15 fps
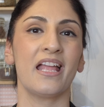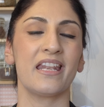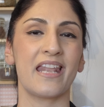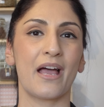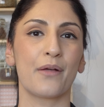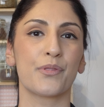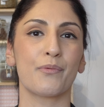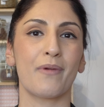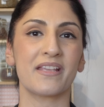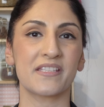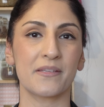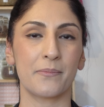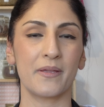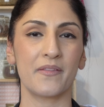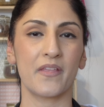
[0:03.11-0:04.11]
Now the
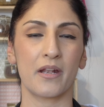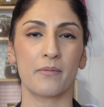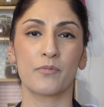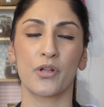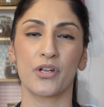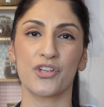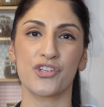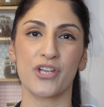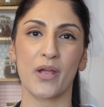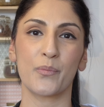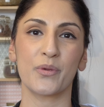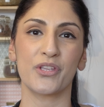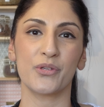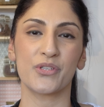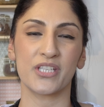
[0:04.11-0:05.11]
recipe that I'm going to share
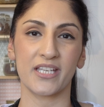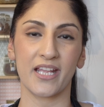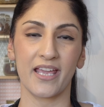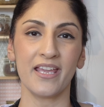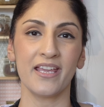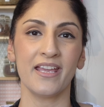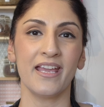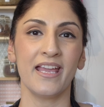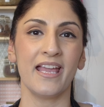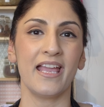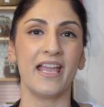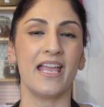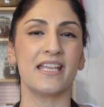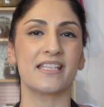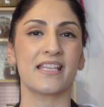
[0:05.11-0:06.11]
with you today
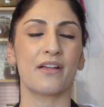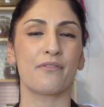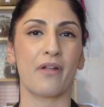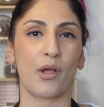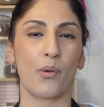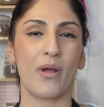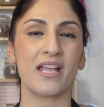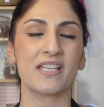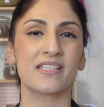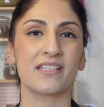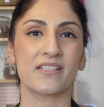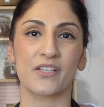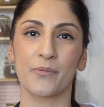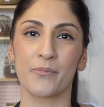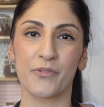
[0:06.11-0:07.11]
is a request
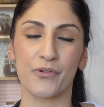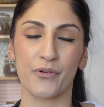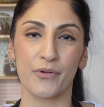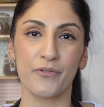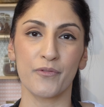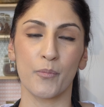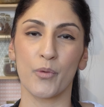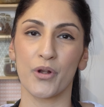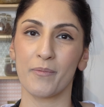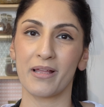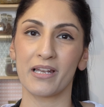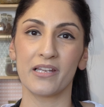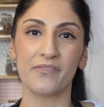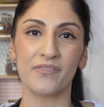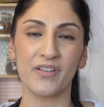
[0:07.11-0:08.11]
that's come through from one of my
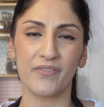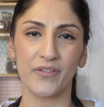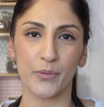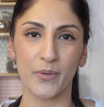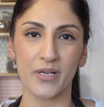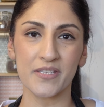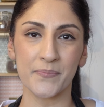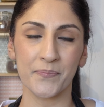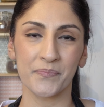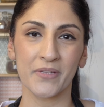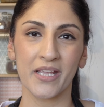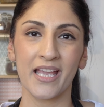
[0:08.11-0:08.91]
lovely viewers.